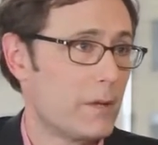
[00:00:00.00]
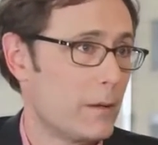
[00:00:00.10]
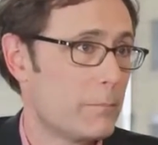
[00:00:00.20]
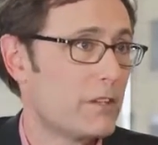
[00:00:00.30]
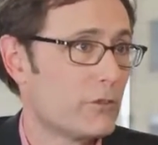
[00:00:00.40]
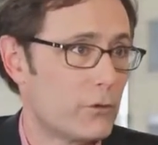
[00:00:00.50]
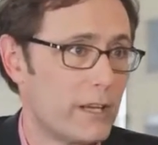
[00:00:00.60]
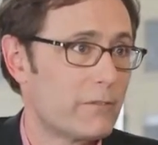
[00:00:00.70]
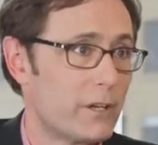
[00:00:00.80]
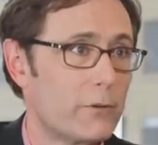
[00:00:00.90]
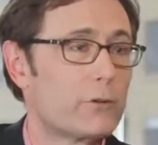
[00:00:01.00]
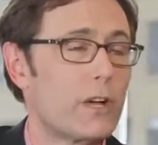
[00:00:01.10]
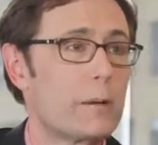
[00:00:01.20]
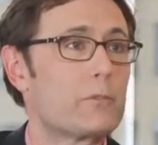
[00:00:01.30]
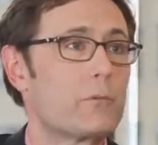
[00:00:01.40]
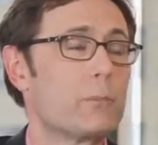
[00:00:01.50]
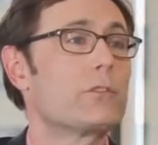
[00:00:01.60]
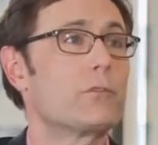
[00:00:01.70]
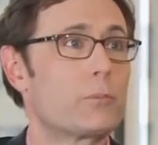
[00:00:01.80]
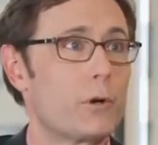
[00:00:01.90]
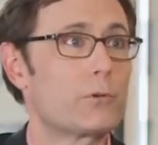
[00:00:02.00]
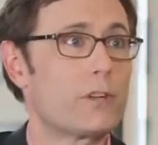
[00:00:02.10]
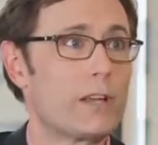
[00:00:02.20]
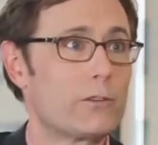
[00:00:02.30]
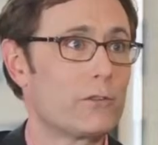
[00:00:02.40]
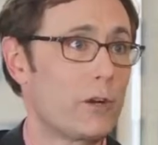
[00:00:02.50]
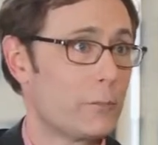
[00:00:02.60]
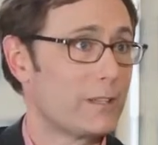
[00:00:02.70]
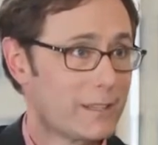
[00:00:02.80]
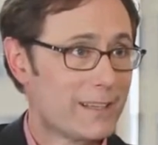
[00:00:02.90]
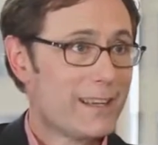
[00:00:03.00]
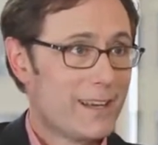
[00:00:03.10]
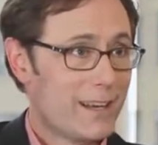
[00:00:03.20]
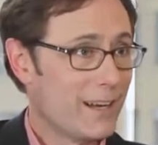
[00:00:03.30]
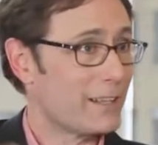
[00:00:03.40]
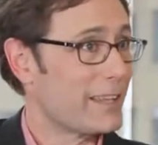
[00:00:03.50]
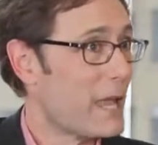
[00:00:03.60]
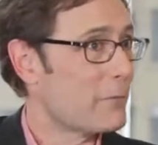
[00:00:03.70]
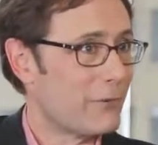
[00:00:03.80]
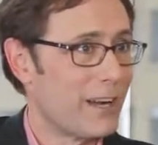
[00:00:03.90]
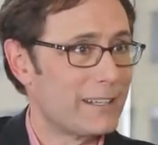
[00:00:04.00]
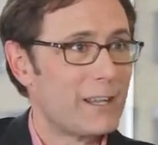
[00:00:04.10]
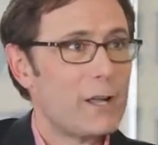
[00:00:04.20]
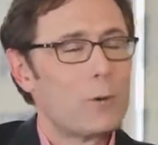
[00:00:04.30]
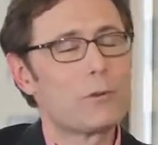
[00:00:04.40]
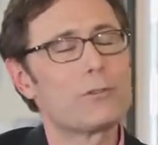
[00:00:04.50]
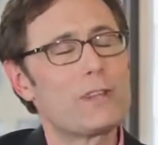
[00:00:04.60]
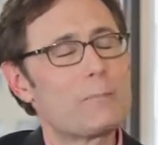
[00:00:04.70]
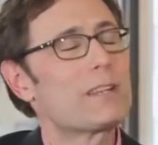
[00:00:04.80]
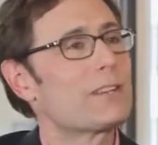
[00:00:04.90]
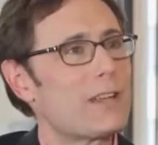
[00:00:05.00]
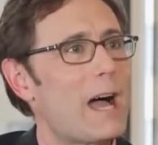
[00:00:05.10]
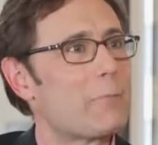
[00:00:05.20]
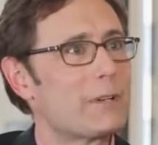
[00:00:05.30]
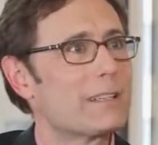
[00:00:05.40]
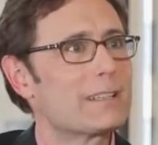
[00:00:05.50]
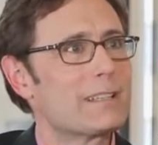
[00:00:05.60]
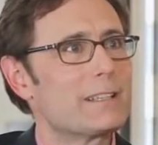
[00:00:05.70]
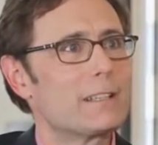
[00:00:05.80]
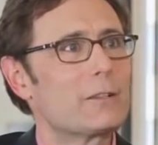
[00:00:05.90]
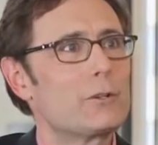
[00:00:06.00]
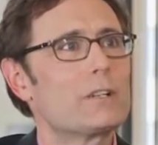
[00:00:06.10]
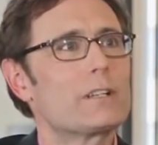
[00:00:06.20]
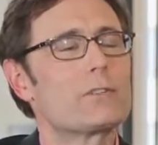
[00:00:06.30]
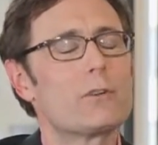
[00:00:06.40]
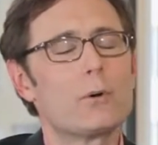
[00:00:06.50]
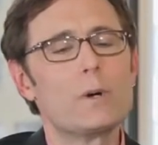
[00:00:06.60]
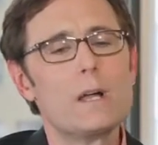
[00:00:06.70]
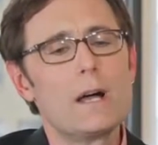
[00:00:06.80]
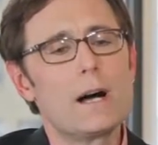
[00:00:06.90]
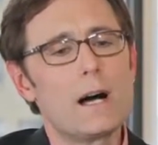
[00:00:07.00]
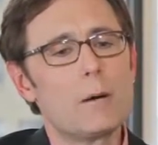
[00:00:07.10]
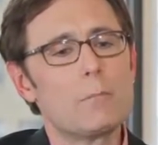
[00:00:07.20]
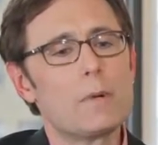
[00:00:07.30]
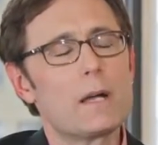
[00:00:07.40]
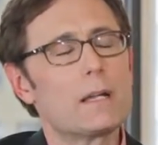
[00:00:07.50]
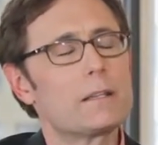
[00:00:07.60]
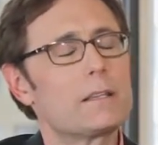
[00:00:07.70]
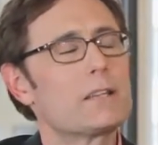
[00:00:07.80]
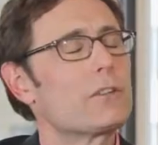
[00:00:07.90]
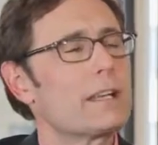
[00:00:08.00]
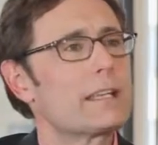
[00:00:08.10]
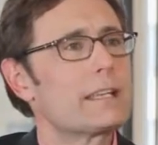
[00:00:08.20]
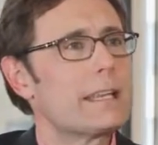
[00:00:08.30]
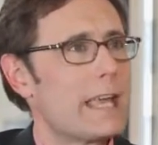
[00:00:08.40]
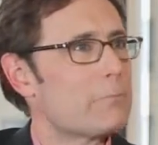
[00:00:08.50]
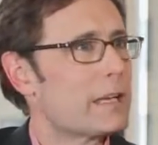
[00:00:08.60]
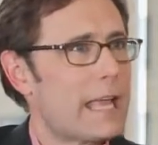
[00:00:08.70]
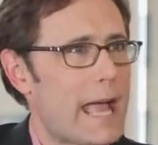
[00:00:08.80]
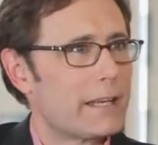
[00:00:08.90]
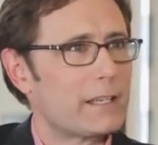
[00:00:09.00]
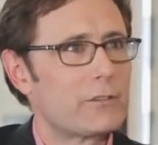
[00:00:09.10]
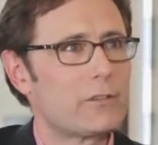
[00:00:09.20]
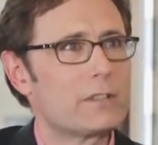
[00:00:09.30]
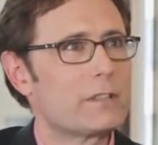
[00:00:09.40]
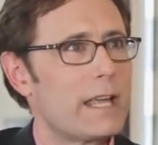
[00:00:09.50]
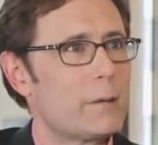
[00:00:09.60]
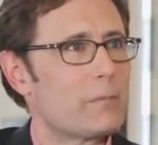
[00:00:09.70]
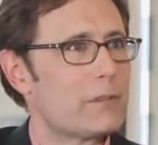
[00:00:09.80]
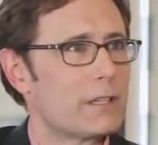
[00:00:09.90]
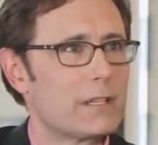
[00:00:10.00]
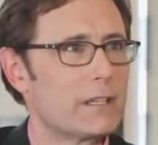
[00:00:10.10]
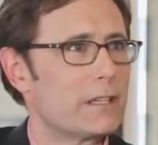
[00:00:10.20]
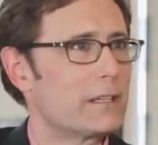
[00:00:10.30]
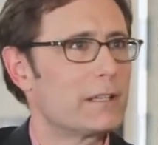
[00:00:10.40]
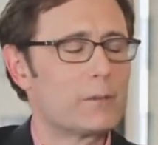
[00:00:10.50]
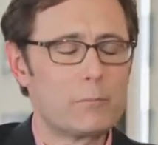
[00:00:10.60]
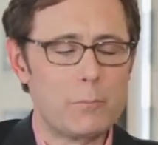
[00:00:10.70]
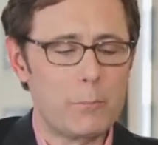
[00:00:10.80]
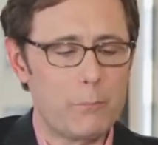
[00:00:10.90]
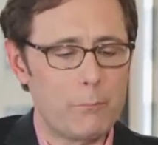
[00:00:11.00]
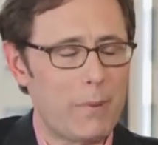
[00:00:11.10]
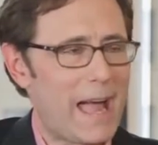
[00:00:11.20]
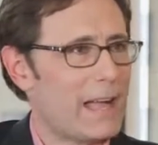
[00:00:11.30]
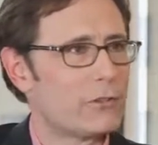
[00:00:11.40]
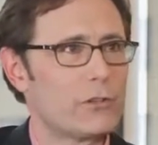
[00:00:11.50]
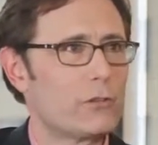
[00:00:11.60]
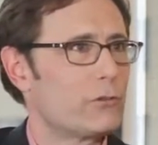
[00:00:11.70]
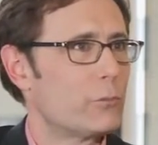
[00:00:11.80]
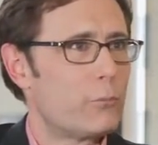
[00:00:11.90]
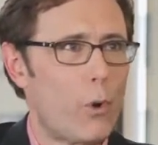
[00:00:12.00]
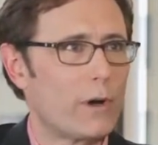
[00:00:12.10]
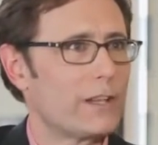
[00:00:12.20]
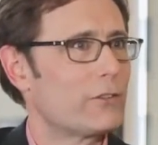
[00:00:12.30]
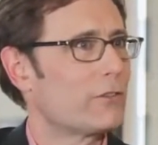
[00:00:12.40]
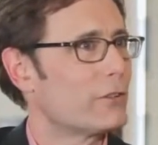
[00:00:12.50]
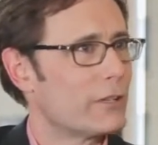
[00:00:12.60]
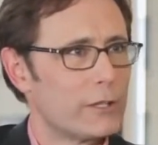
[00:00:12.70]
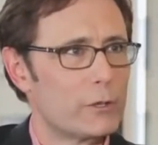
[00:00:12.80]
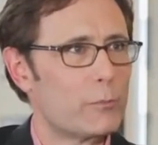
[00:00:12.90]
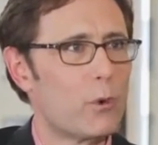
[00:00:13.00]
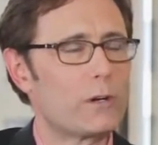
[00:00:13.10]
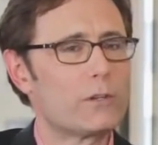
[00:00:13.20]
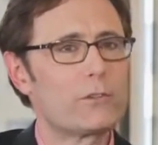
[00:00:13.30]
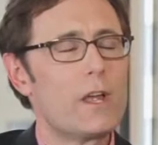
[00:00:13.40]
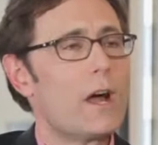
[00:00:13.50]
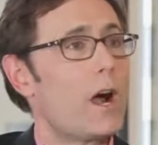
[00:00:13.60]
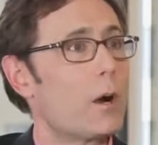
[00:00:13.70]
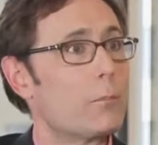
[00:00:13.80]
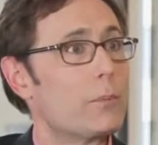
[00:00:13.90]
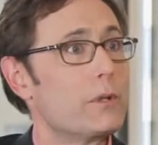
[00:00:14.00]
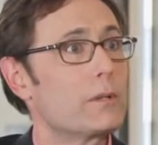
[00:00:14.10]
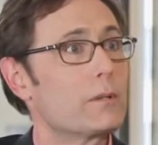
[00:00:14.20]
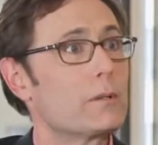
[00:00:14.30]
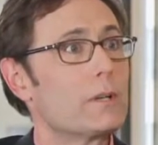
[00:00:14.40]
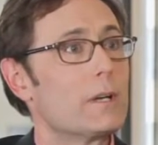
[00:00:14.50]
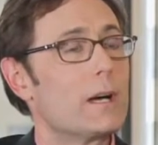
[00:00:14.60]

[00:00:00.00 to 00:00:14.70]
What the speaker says: administrative and other types of business processes are being gamified. Well, the same thing is happening in learning. So things like game mechanics and game thinking and badges and points and leaderboards are being